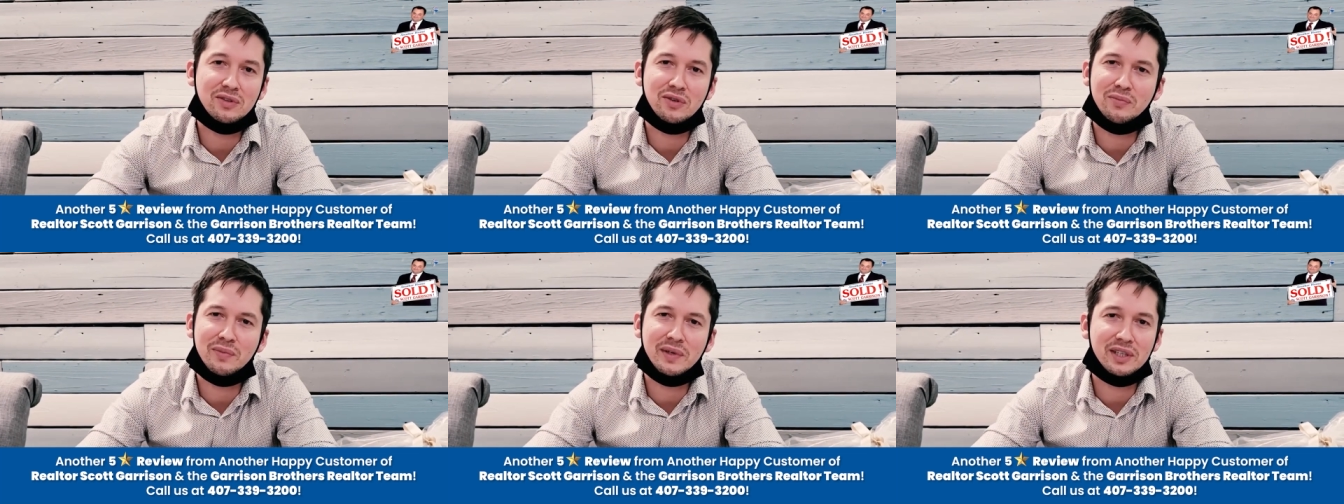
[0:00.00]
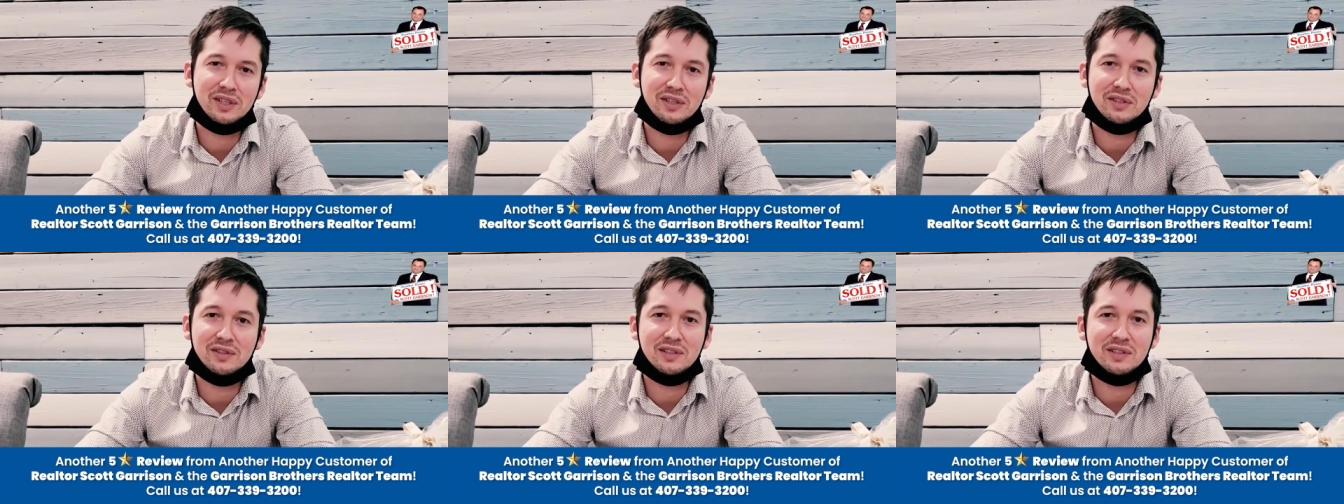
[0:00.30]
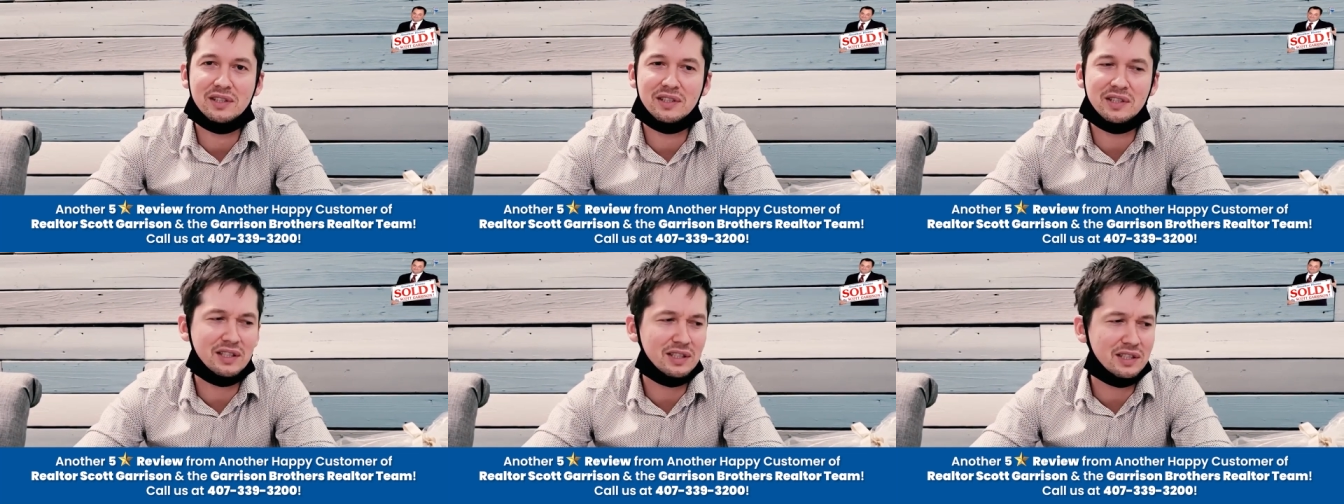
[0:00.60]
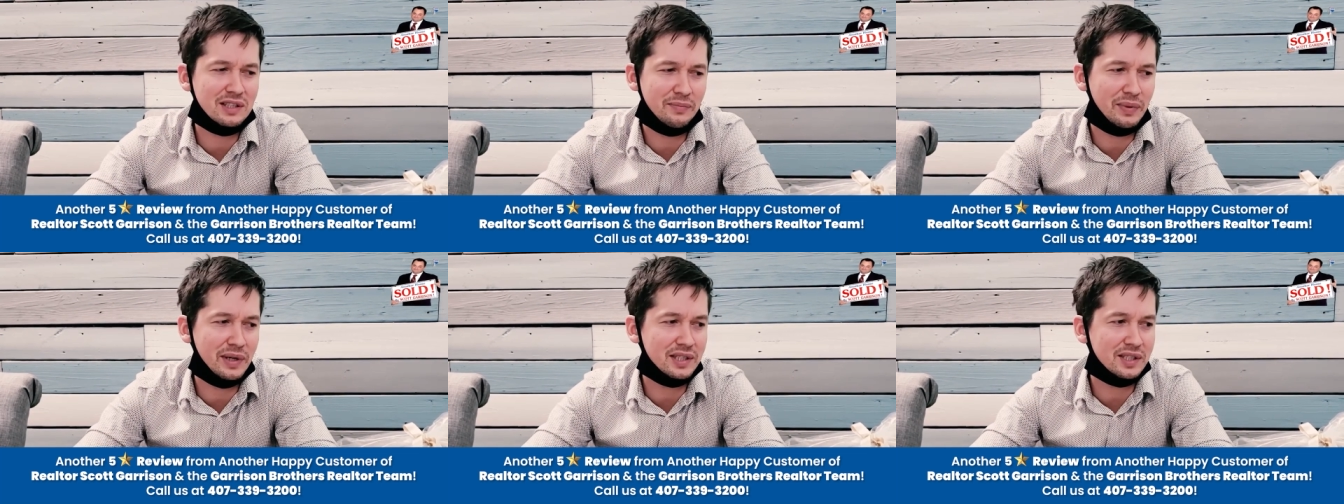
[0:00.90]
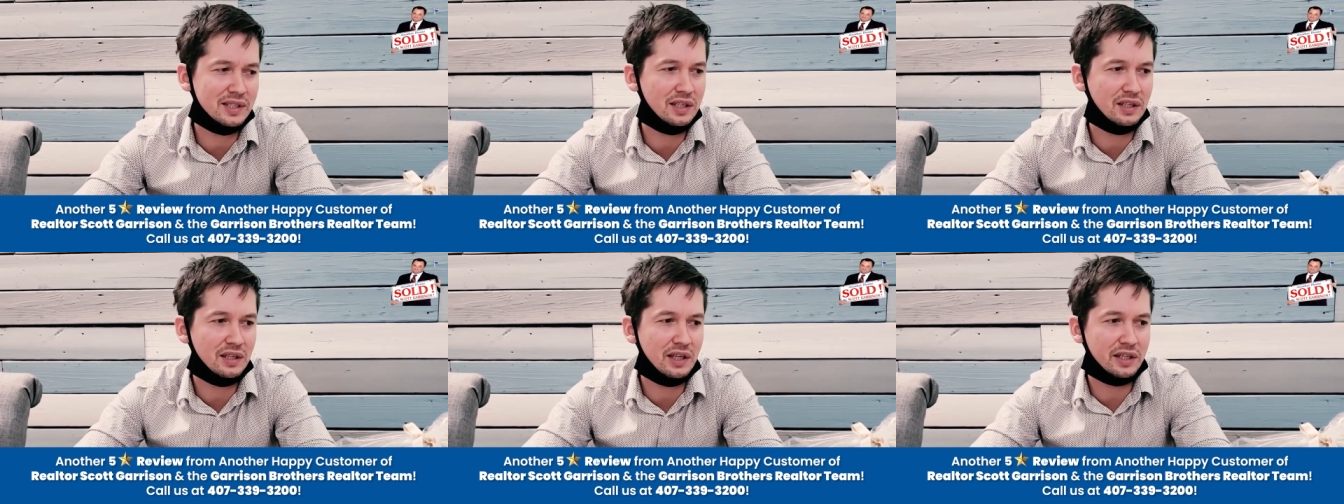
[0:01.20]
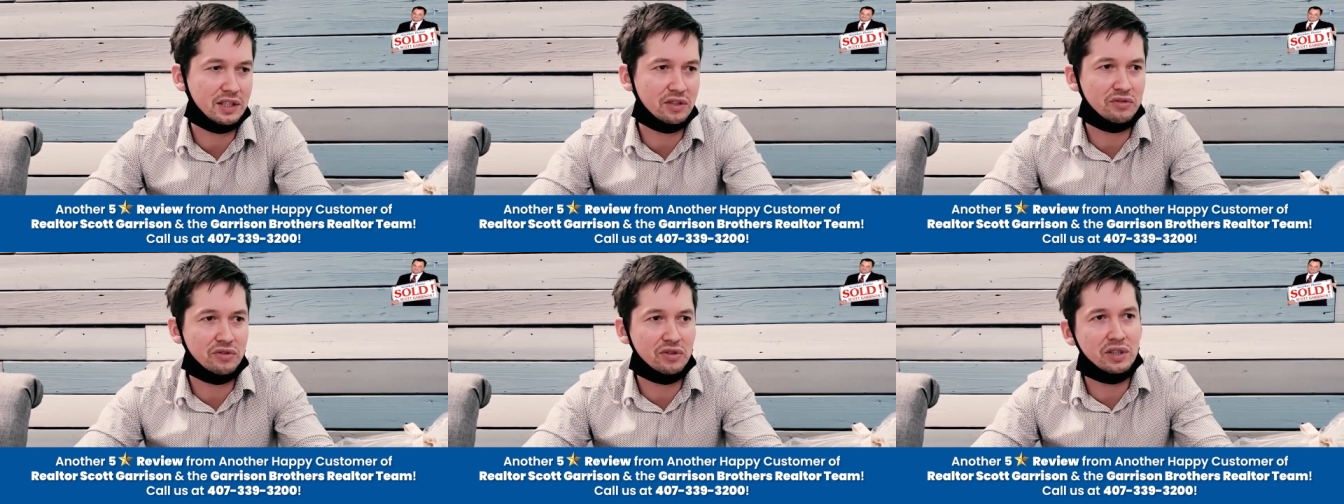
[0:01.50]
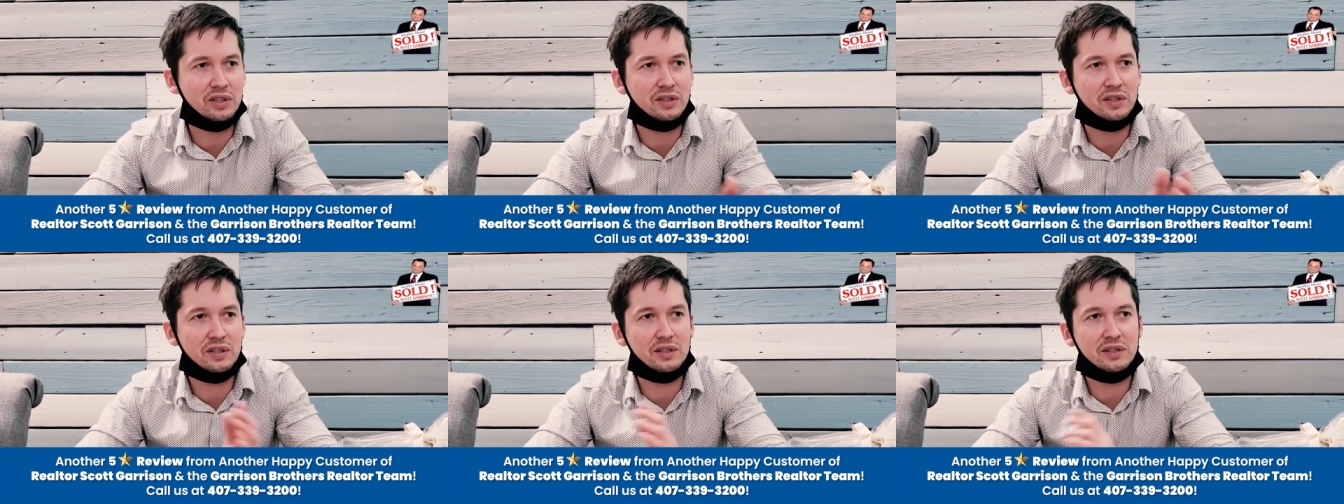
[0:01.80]
oh my goodness, this is the best thing. Like
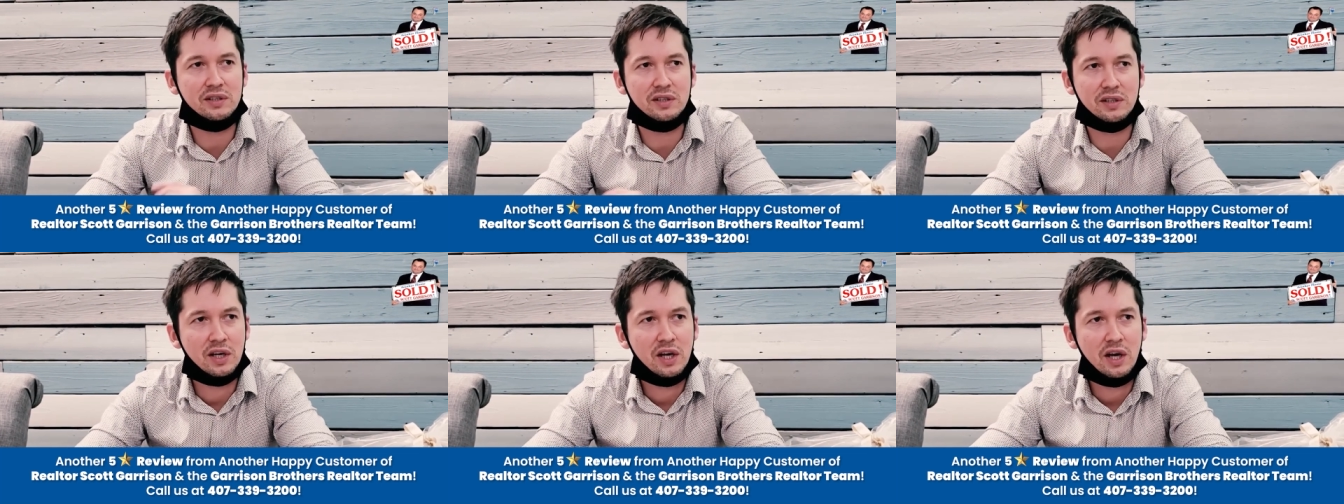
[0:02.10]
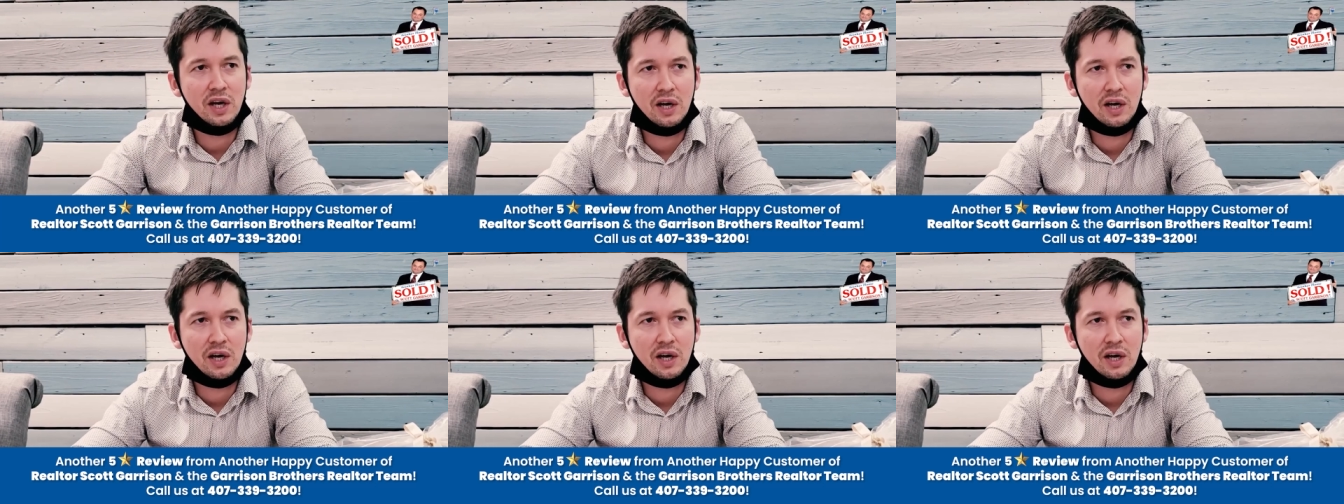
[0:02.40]
really,